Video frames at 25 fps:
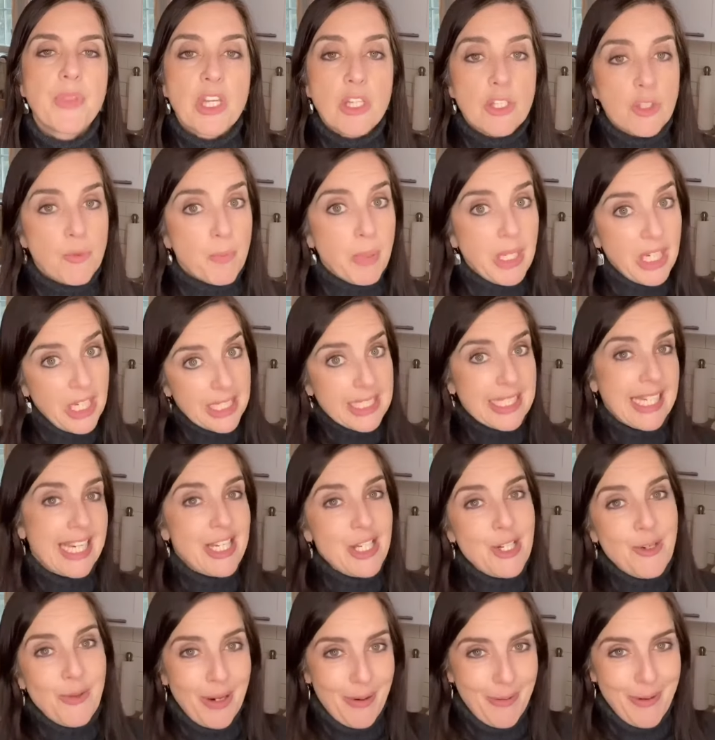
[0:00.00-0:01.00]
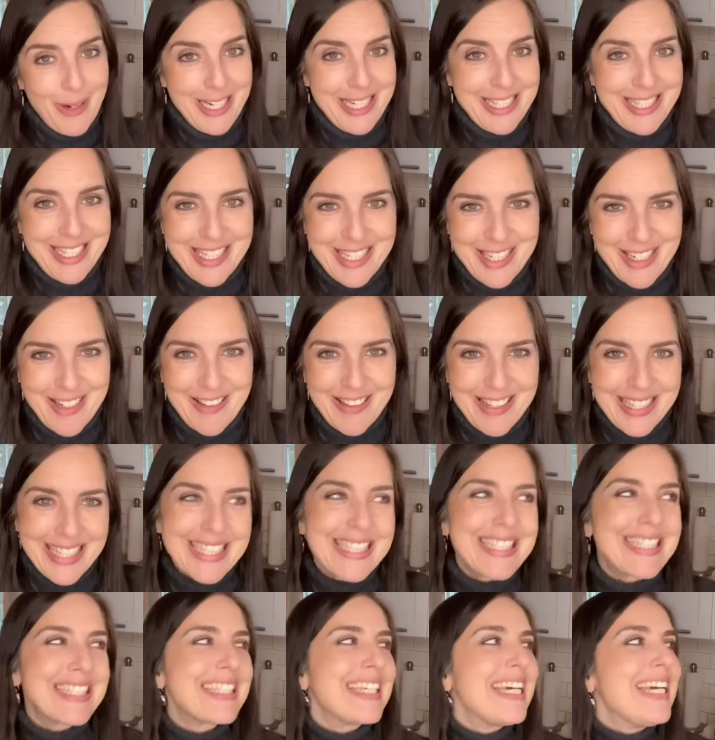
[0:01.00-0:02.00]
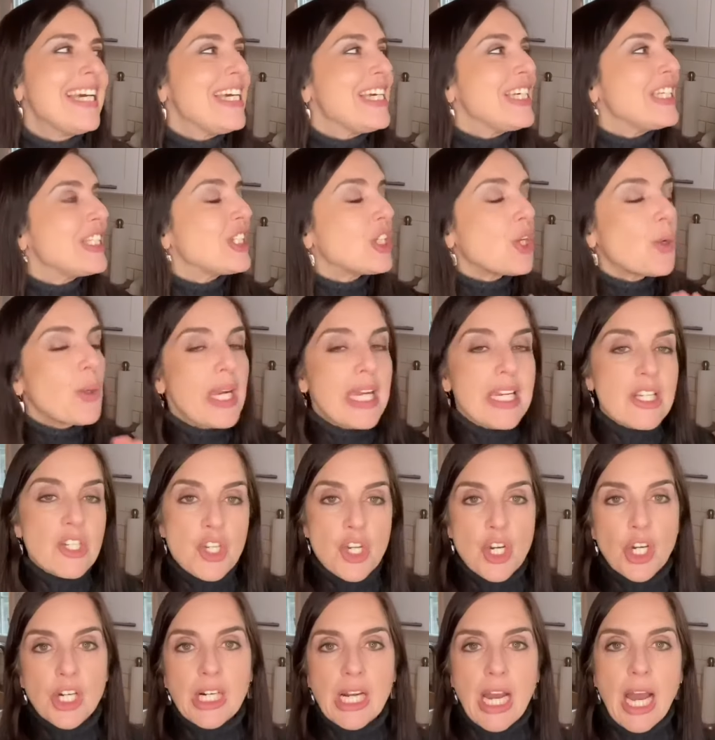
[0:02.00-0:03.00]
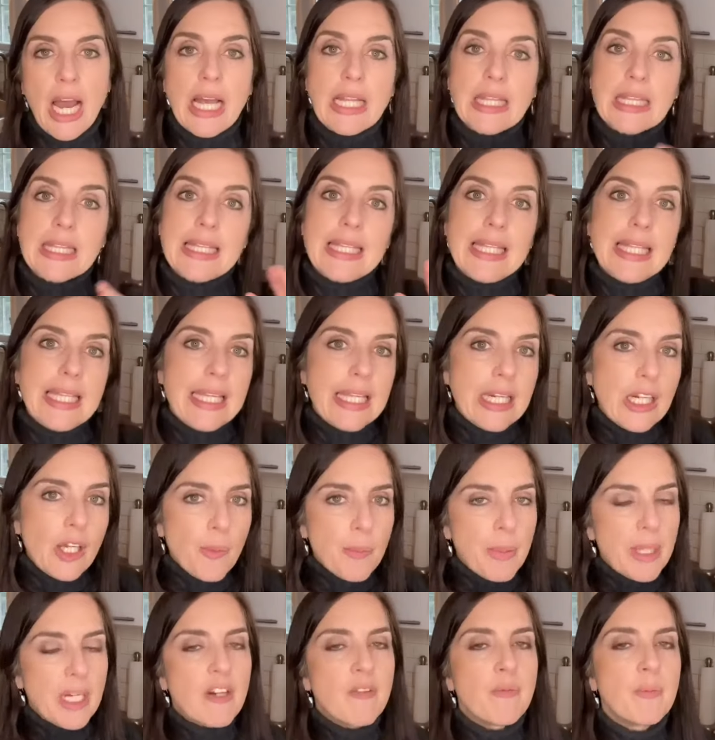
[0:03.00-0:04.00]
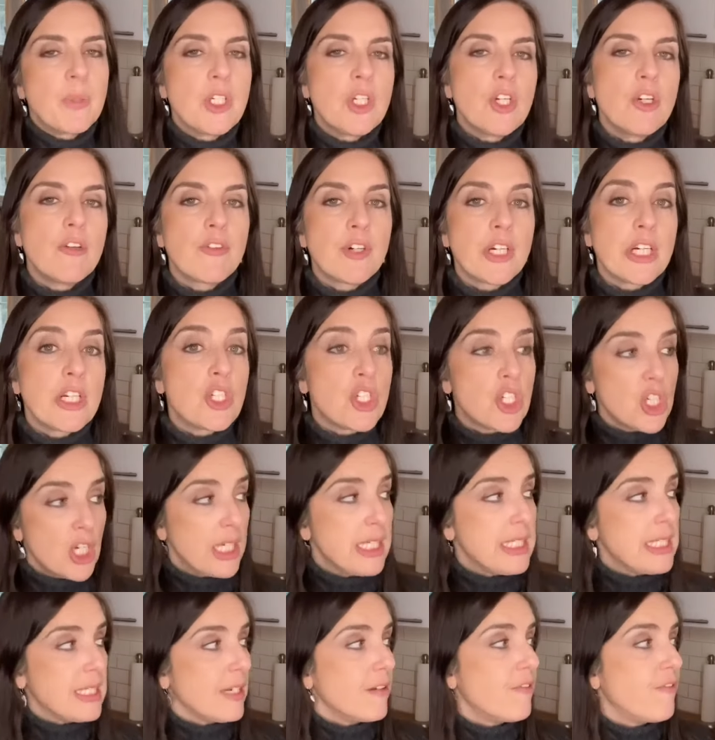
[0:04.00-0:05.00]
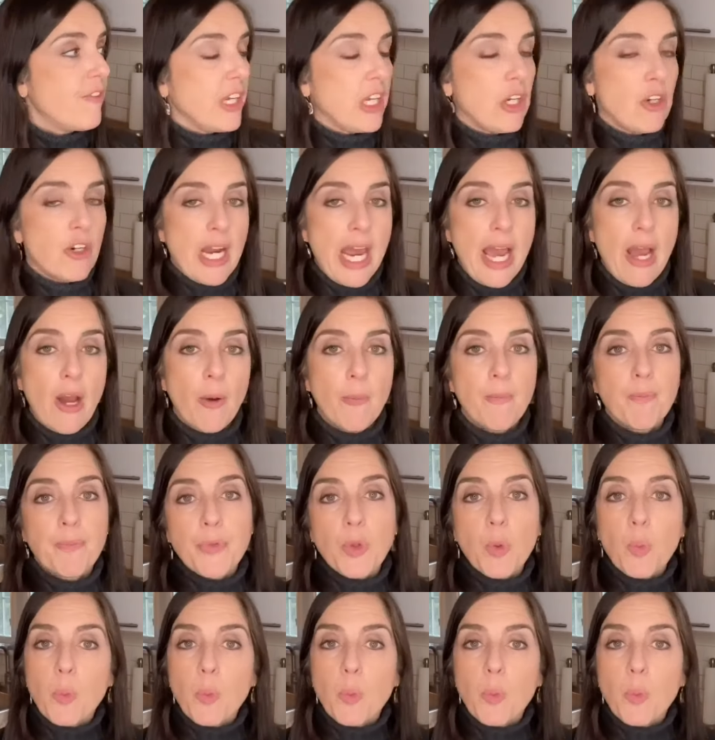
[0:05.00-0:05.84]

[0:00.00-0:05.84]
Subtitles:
because I knew I wanted to do this. So it took a little bit of maneuvering just to figure out